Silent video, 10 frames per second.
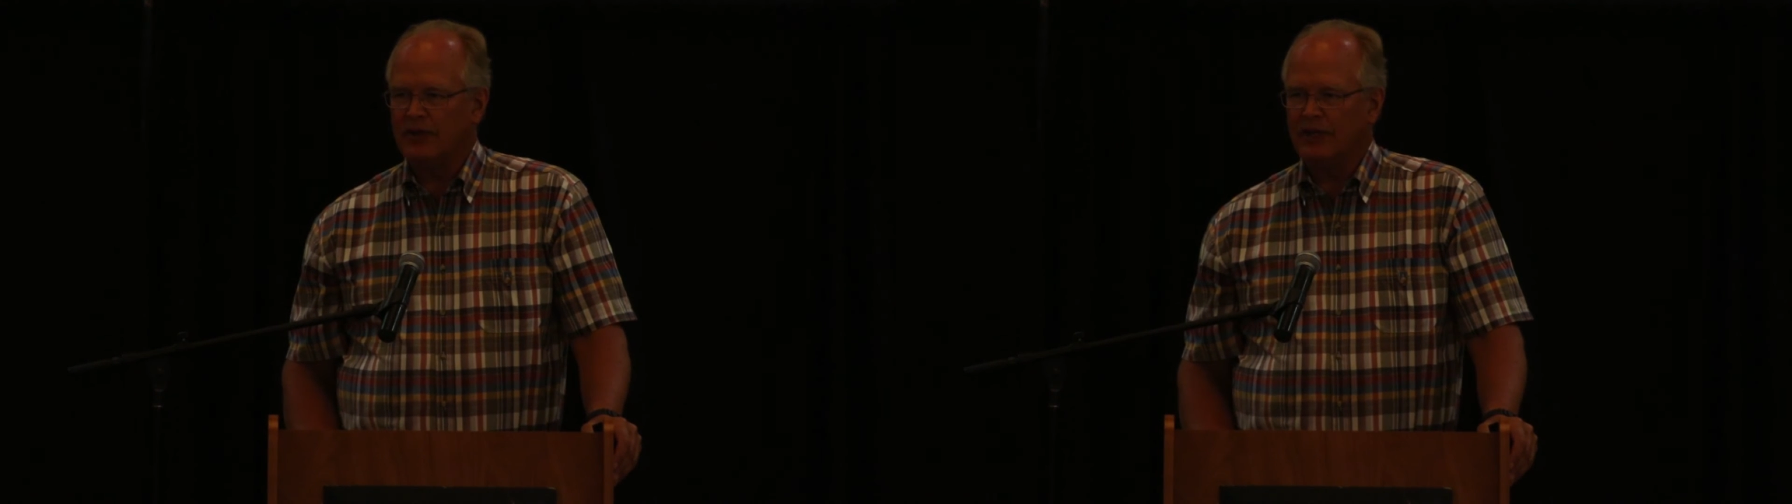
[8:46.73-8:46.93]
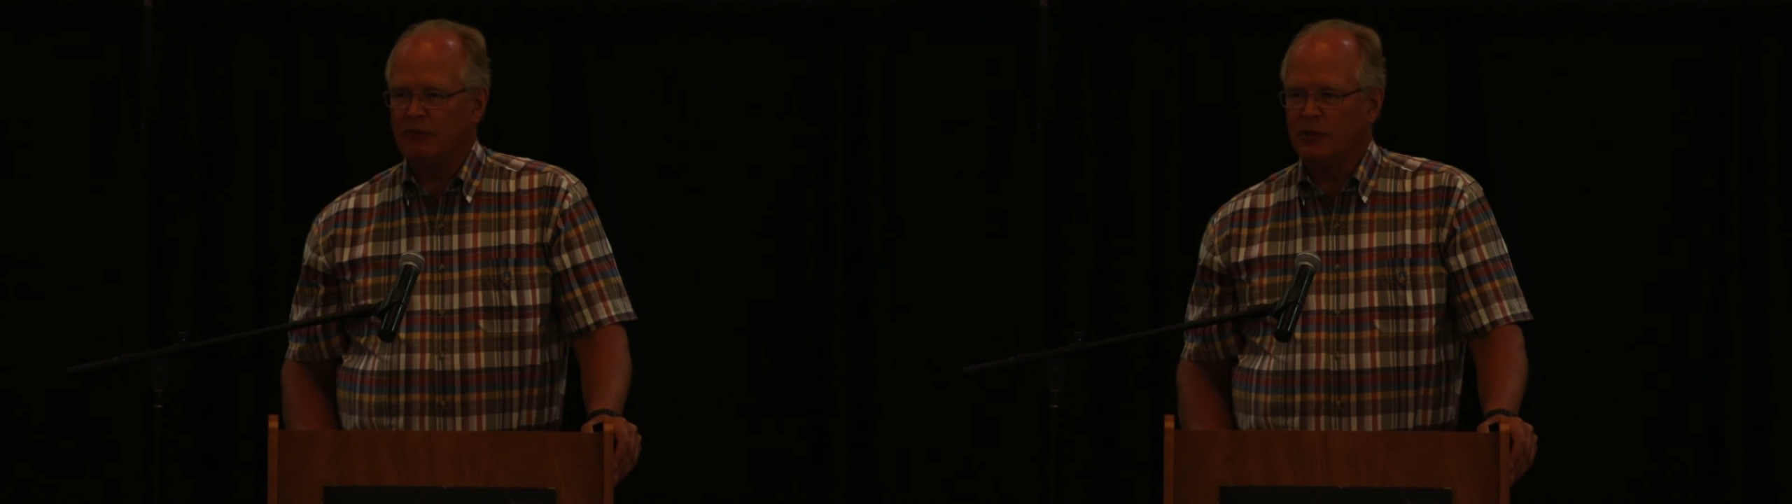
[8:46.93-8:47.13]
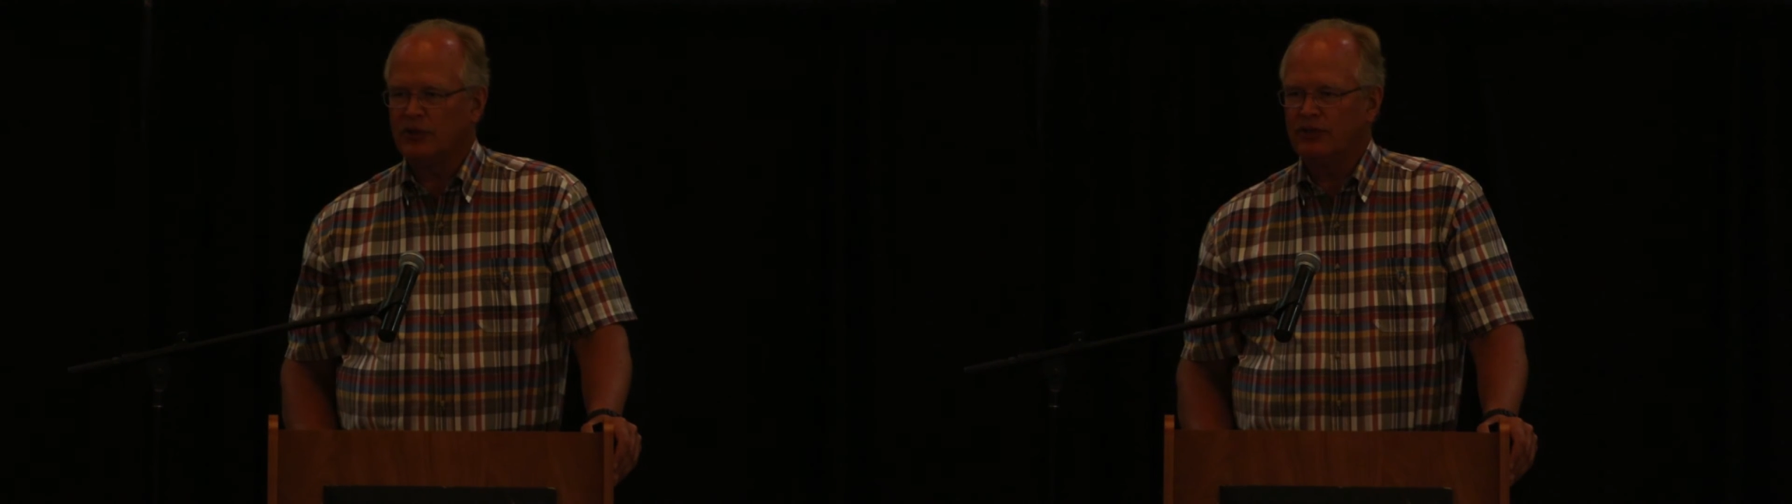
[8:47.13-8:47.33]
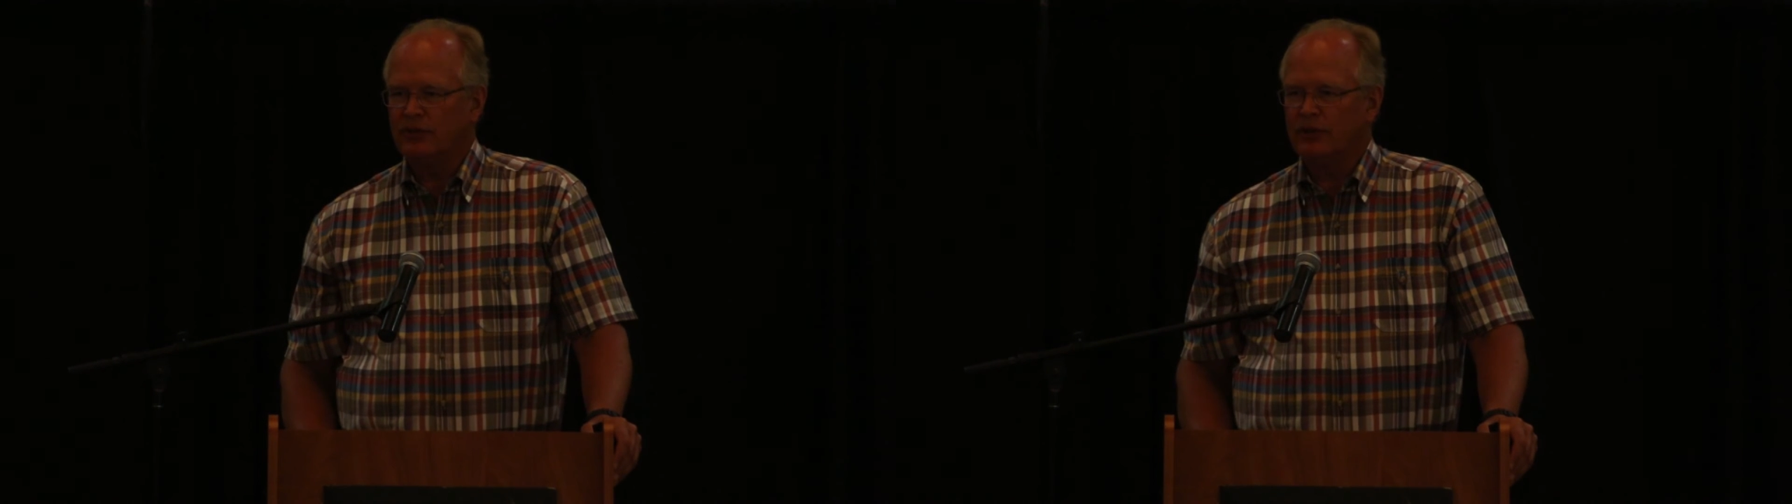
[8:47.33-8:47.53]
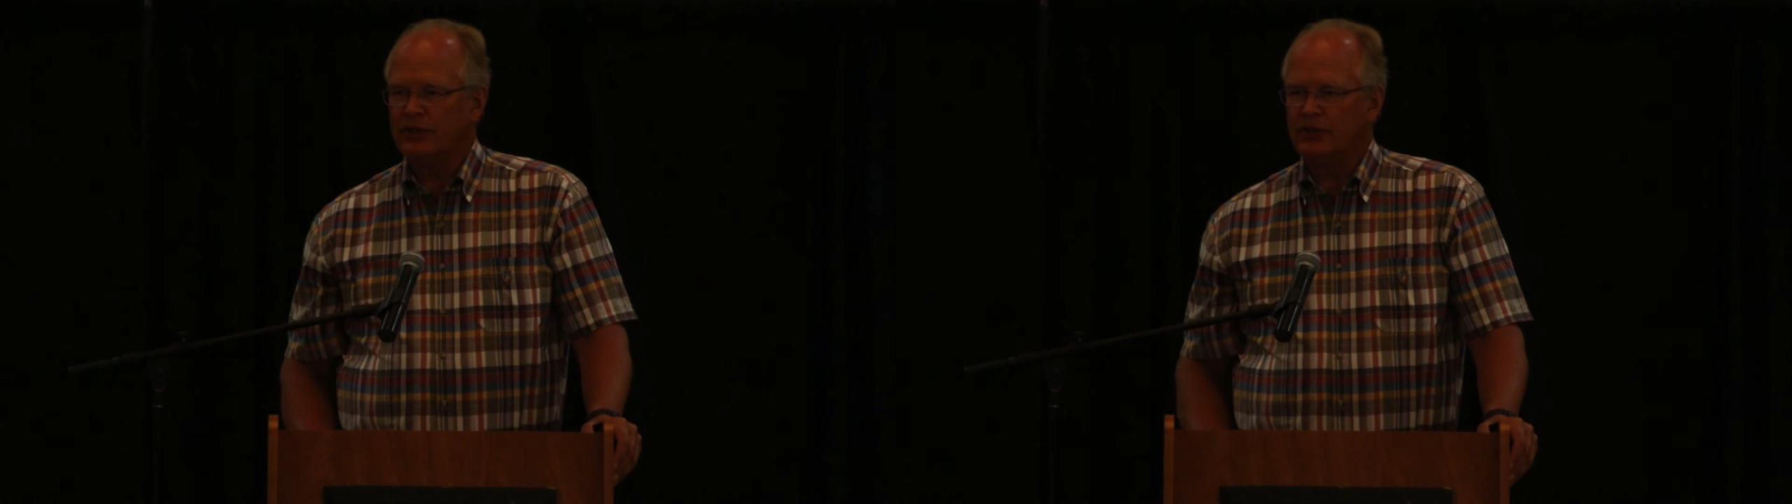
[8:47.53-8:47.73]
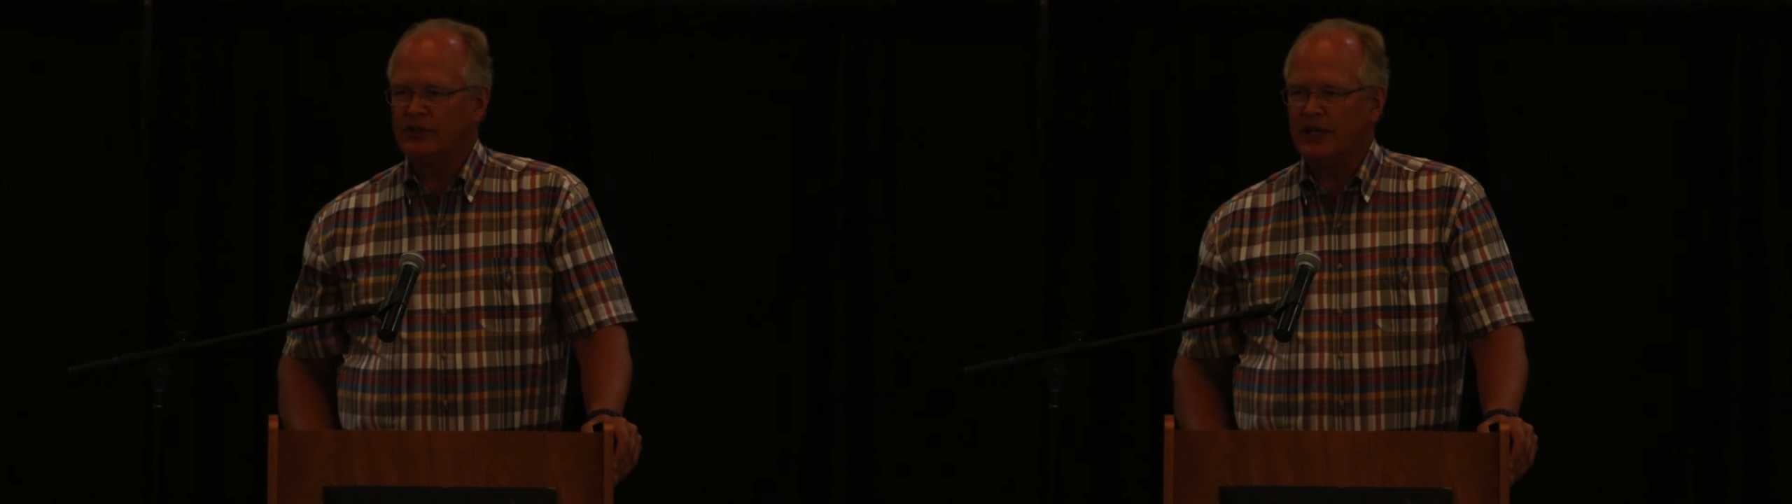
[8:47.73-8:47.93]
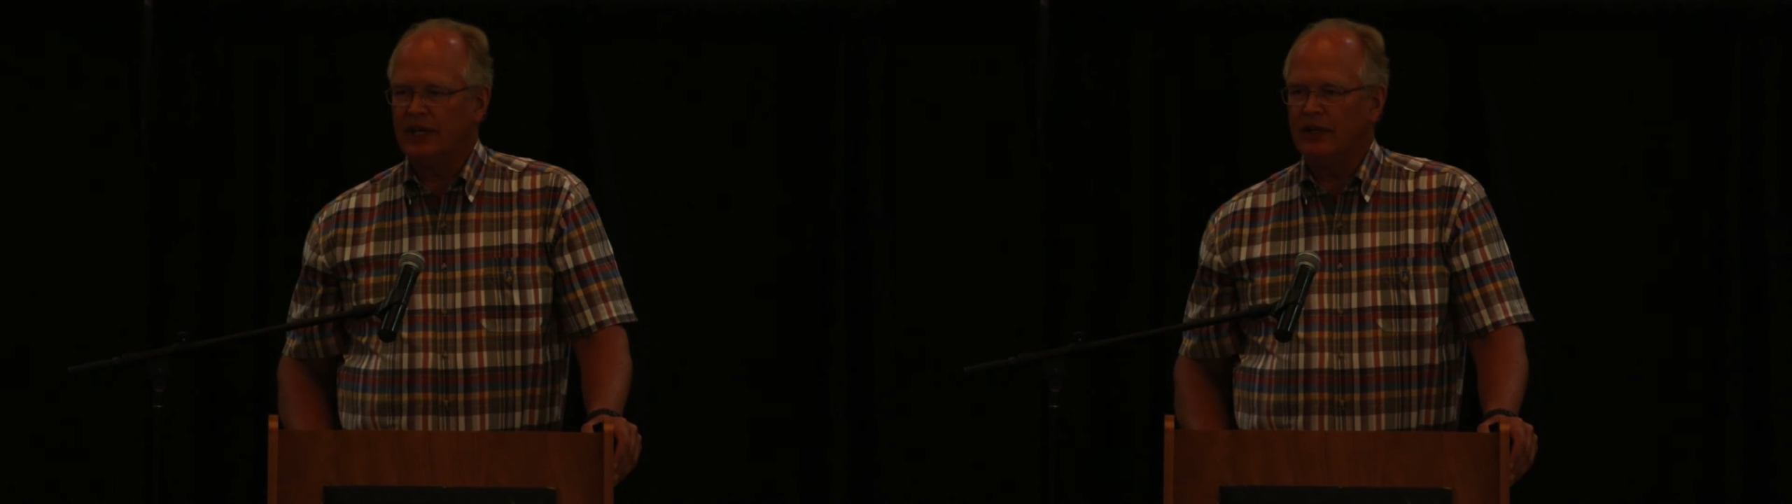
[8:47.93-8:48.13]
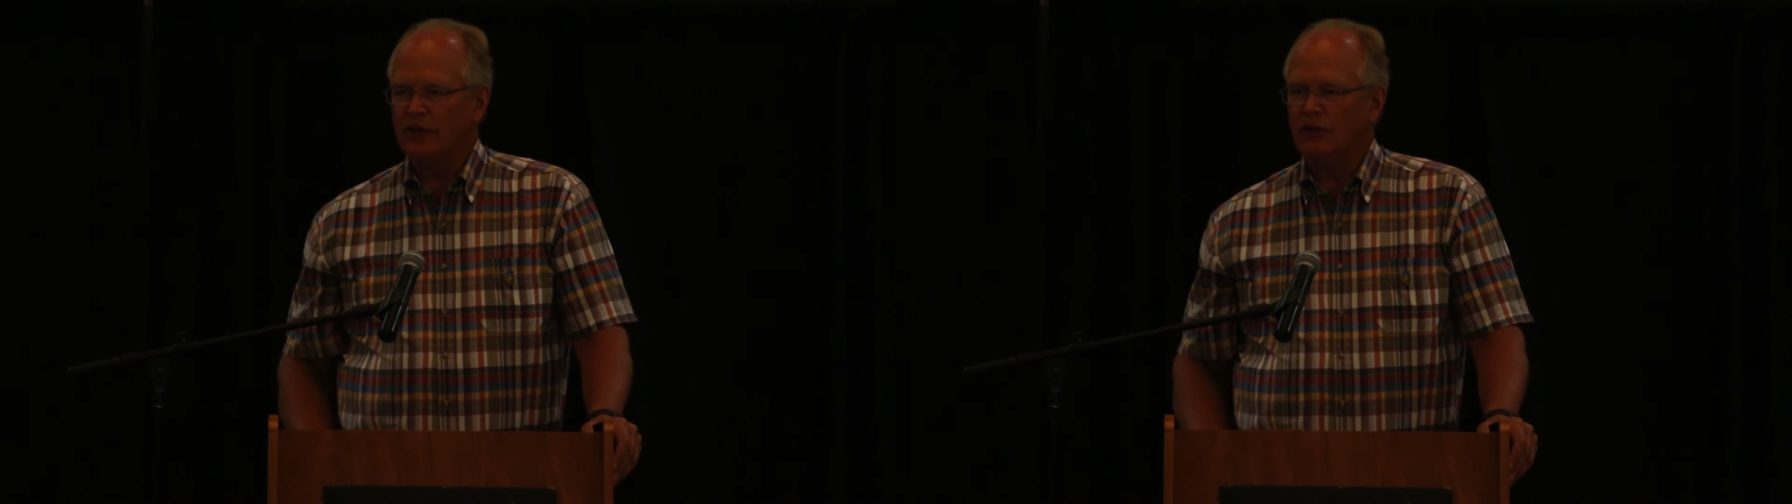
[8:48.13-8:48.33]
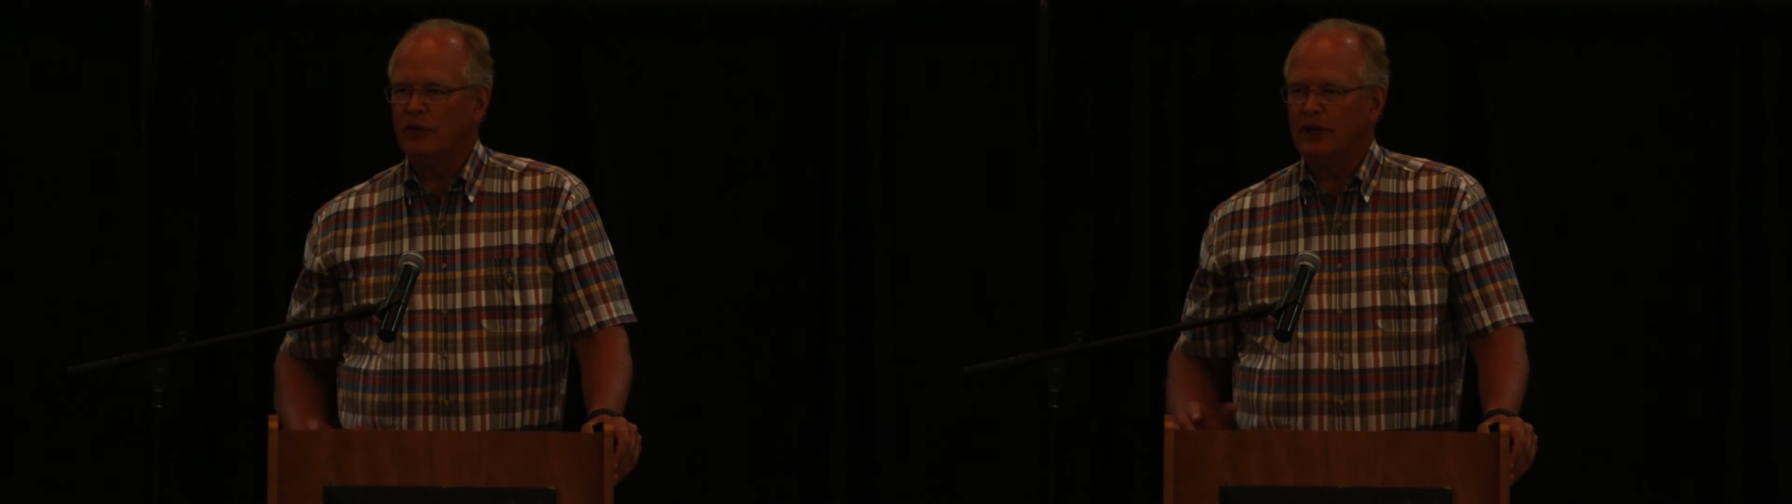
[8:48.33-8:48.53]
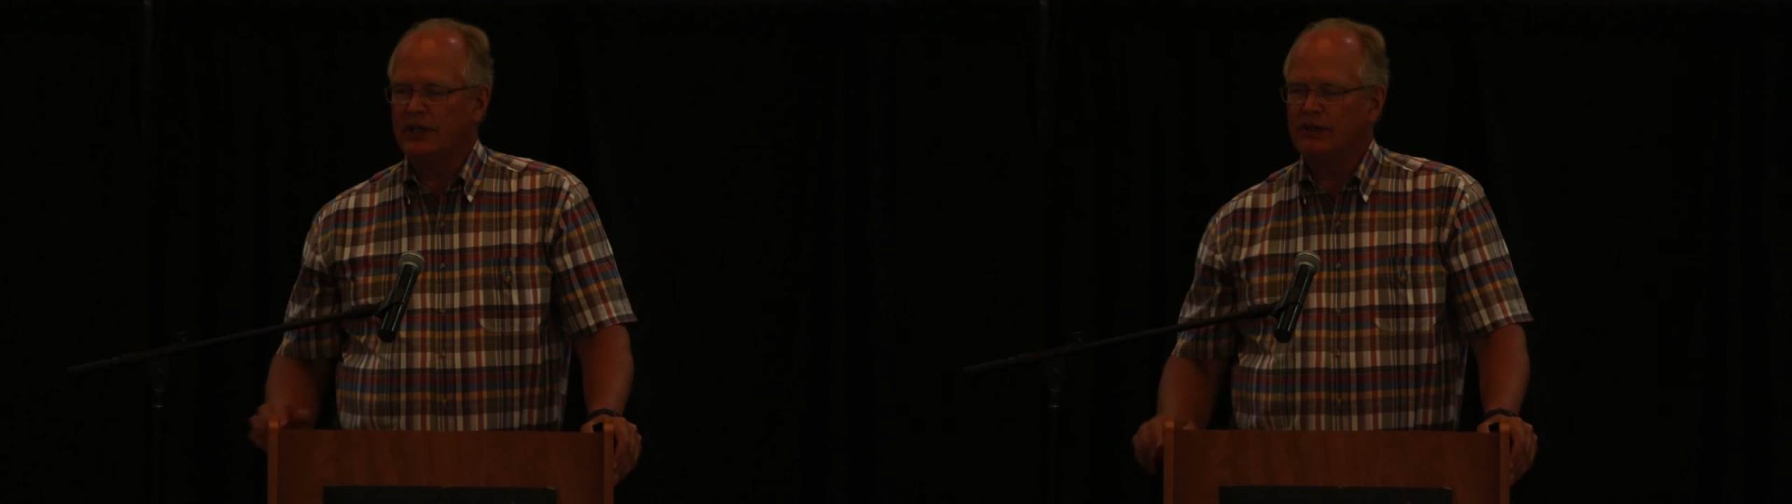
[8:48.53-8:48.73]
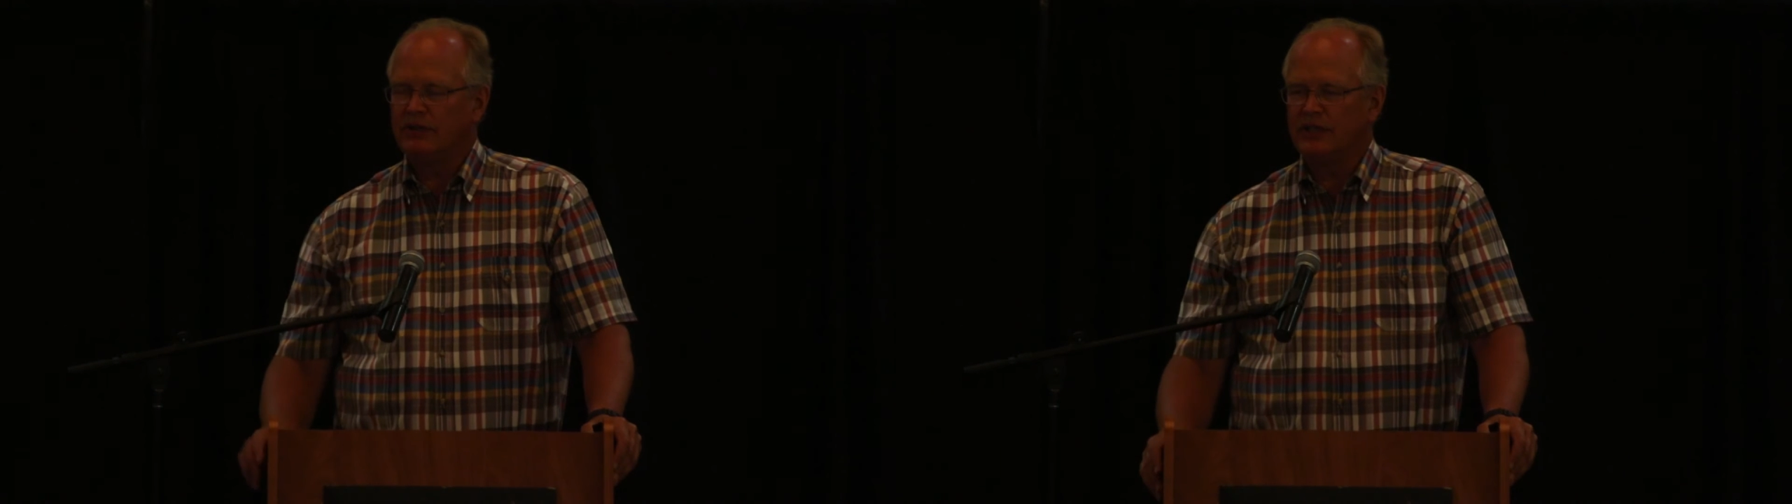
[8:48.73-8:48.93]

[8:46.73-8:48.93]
I think most of you understand and know what